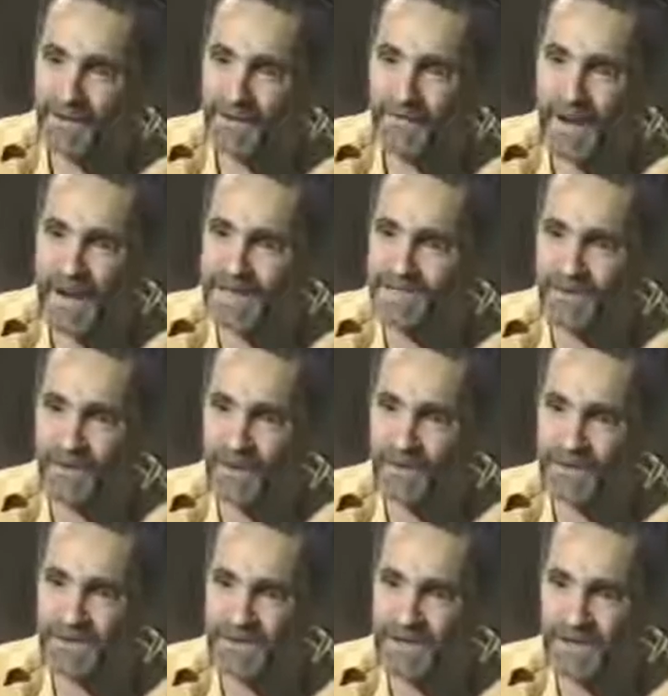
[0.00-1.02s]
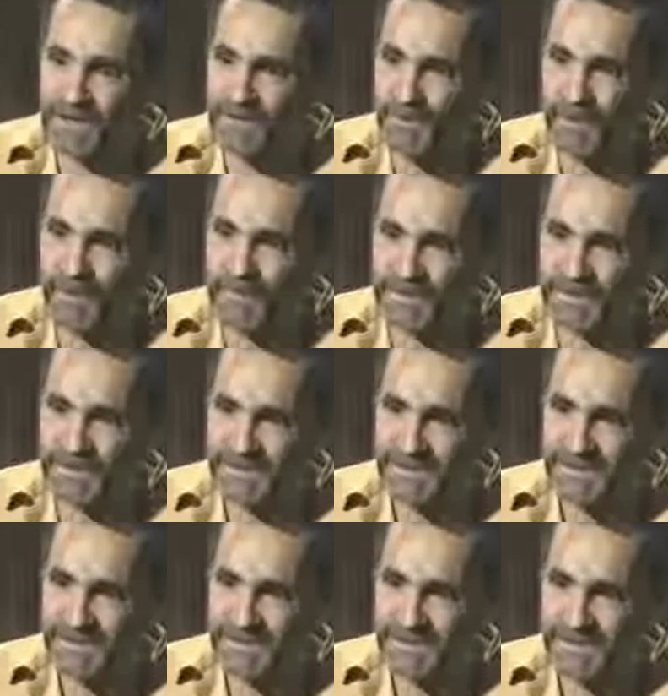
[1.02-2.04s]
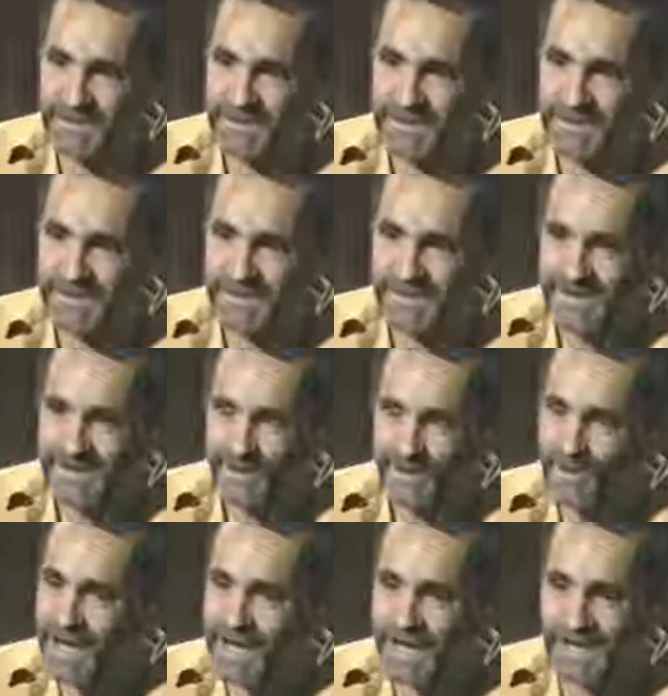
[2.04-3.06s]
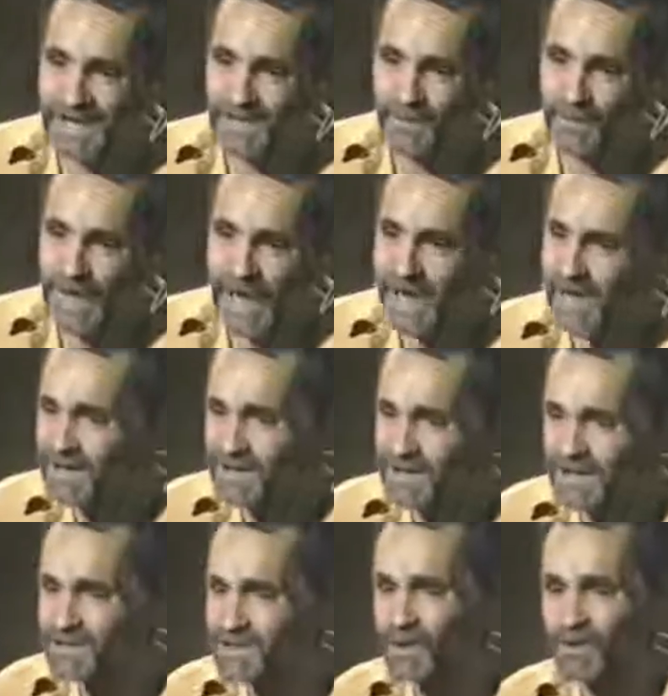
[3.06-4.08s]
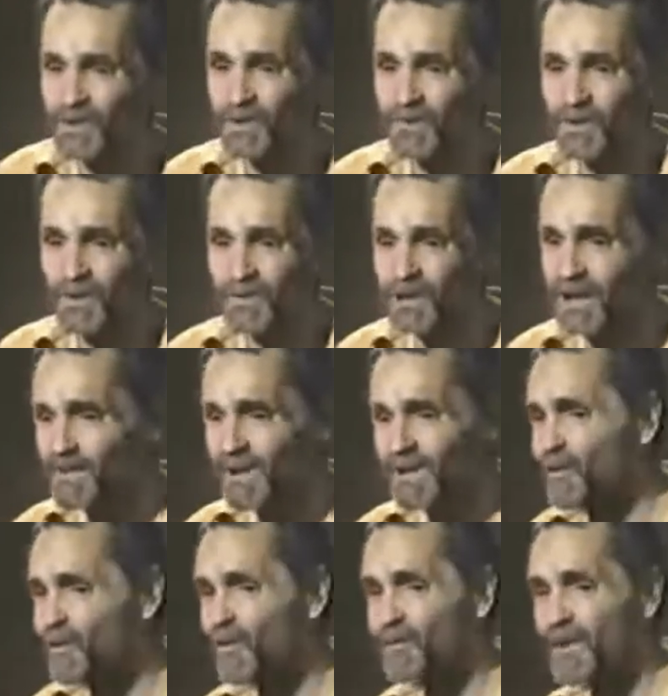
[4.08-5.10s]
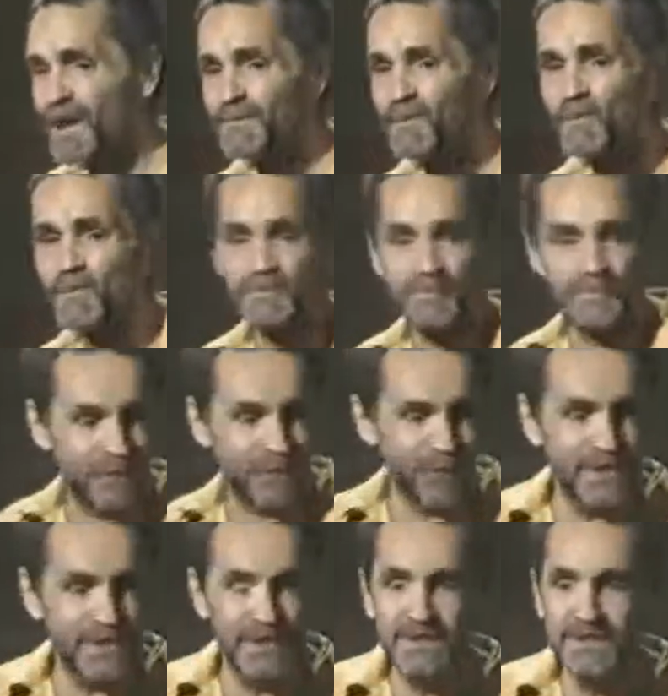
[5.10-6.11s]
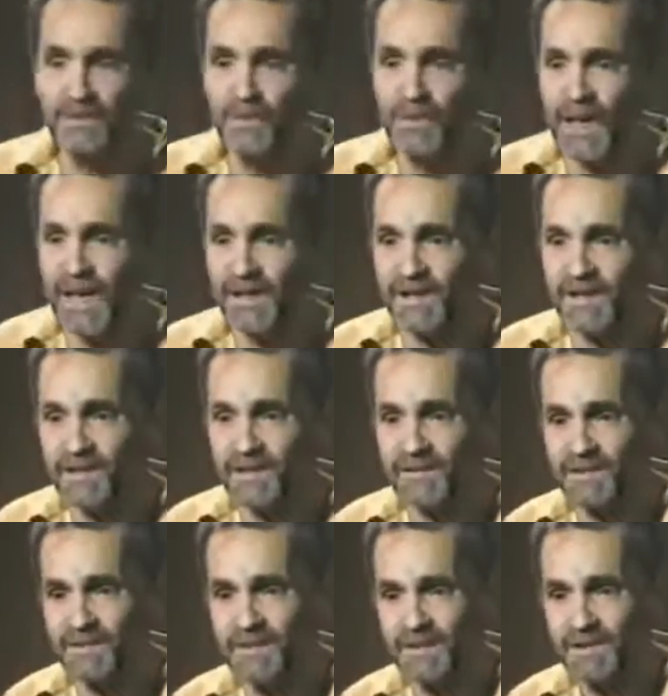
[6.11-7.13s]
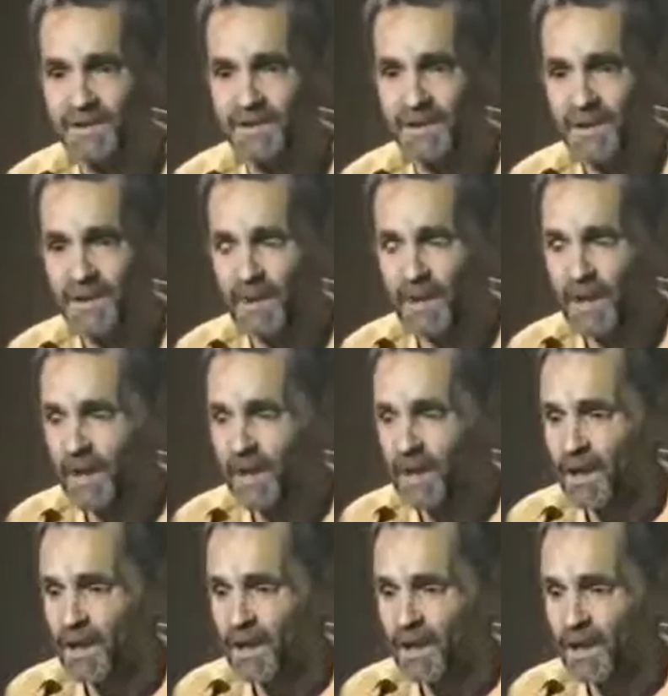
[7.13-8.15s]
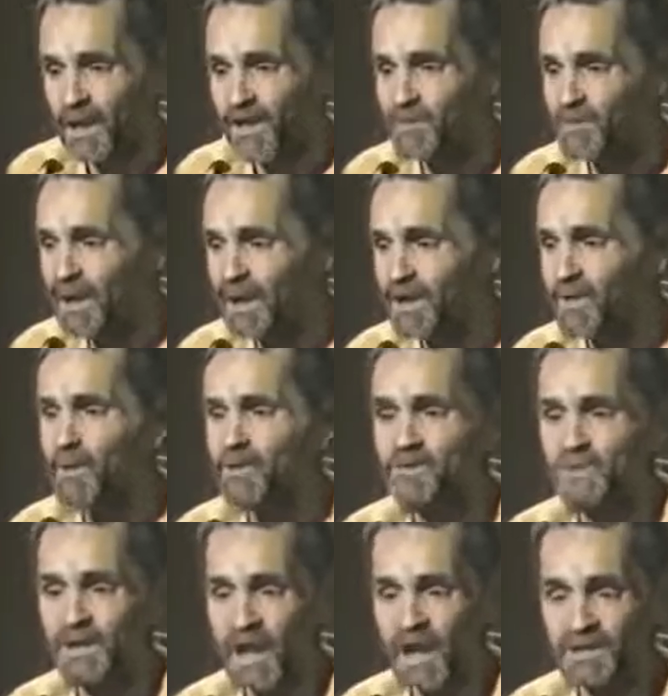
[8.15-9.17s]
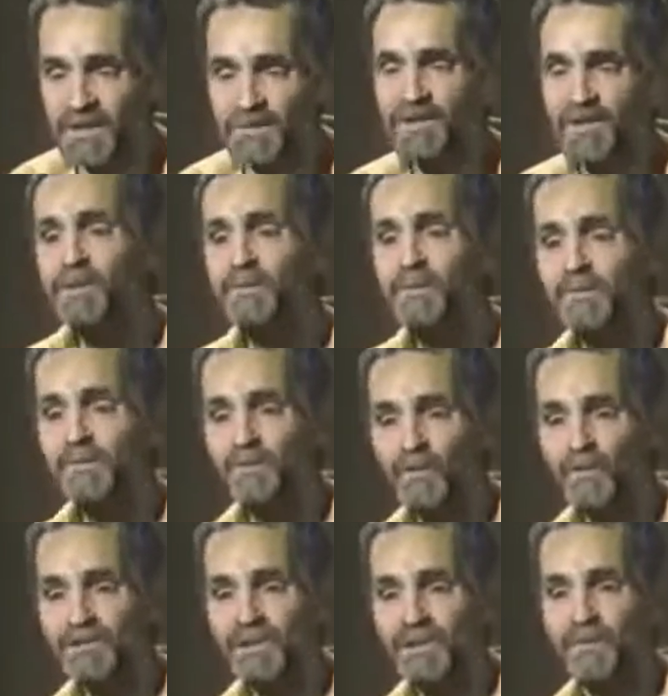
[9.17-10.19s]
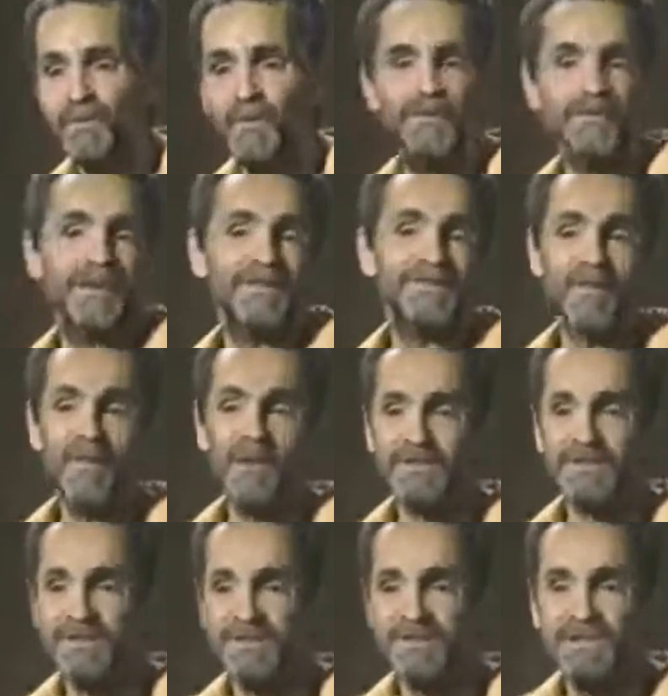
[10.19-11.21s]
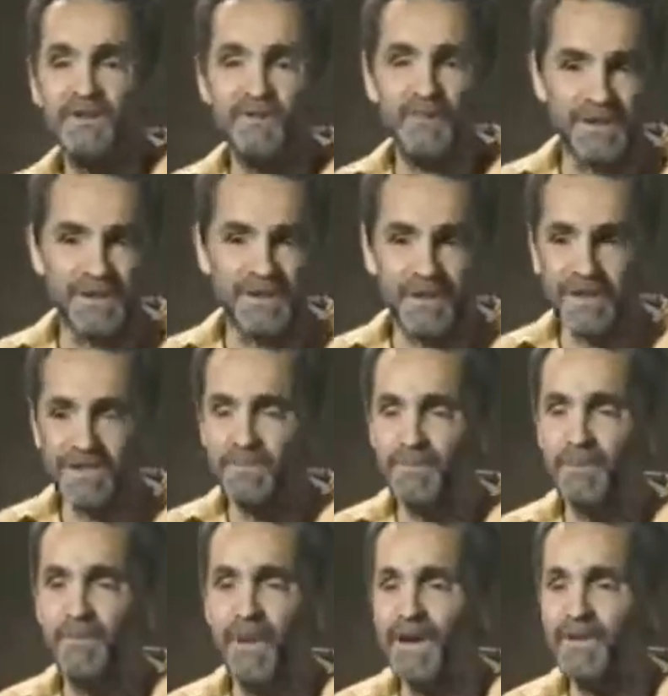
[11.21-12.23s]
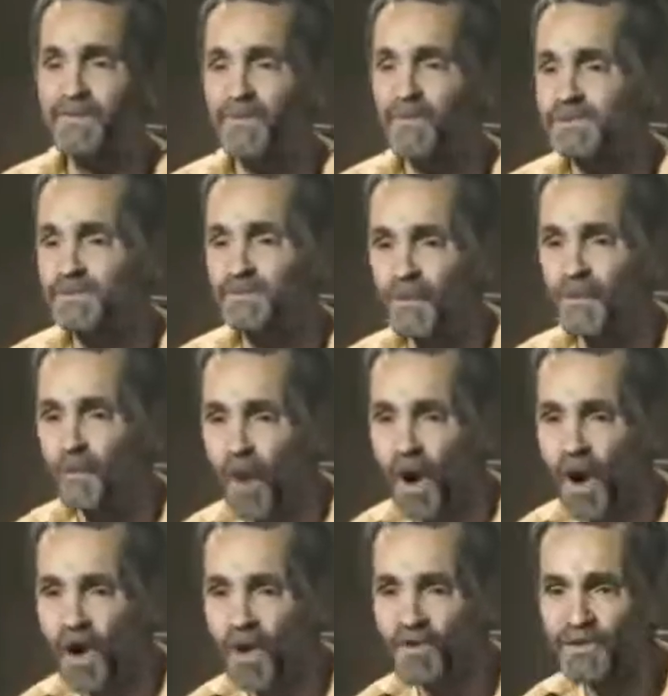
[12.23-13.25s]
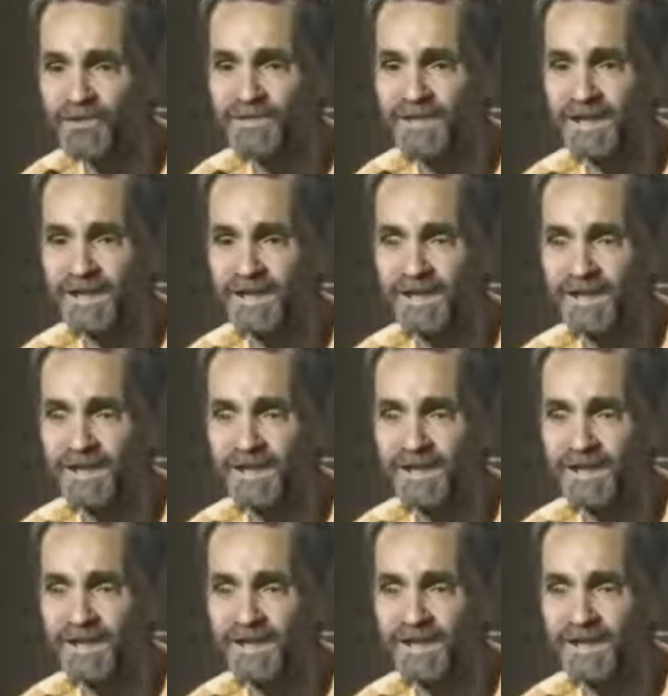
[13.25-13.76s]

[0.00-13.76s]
Your minds are all stuck in movies. You can't get to reality unless you go through a movie. You got to make 4 or 5 movies before you get to the reality of it. Everybody wants to be locked up, so they make movies up over my thoughts. They steal my thoughts. They put microphones in my walls.